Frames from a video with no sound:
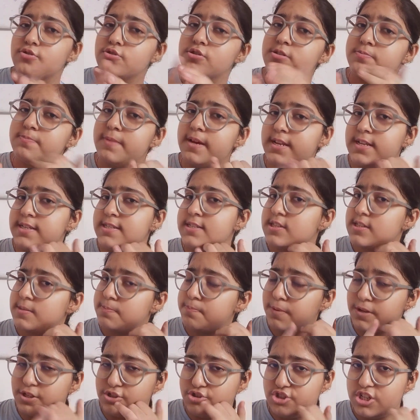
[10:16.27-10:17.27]
So smell is
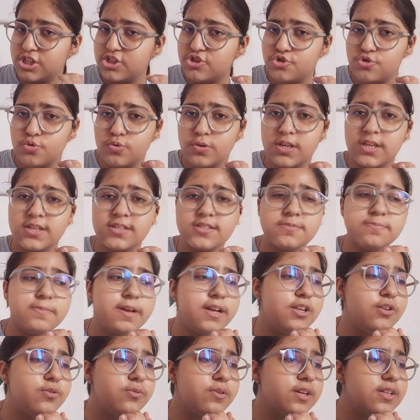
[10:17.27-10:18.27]
pungent choking
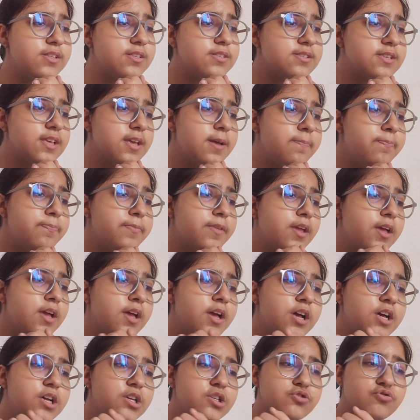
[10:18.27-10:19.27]
smell, you can say,
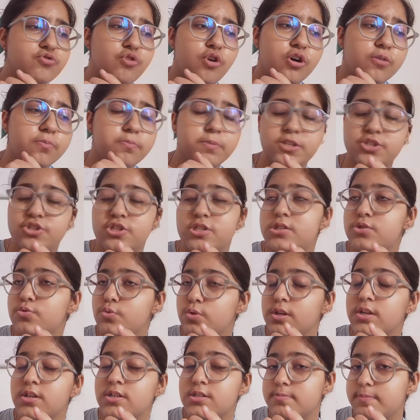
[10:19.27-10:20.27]
strong pungent
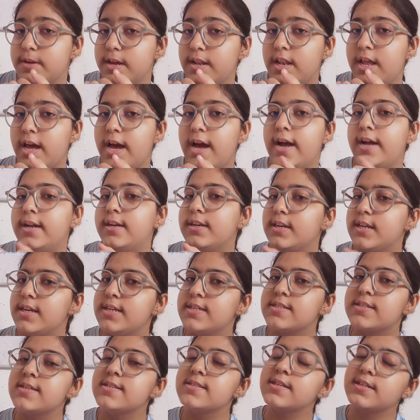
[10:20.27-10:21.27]
choking smell, and
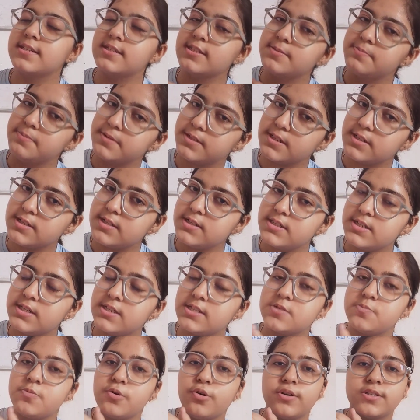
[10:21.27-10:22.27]
taste is, it is bitter in
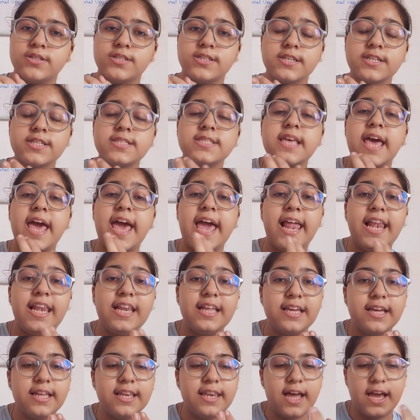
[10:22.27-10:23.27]
taste because it is
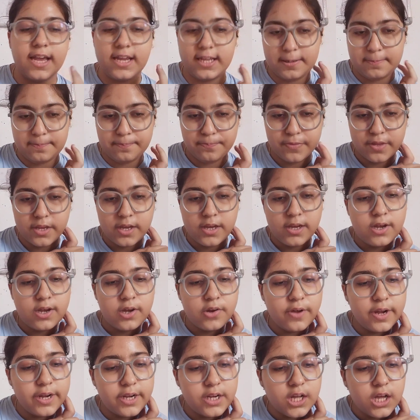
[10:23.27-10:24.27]
alkaline,
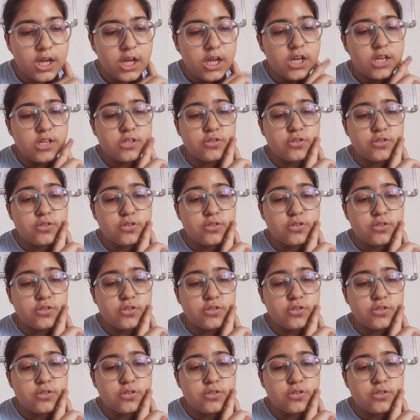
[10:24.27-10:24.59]
right?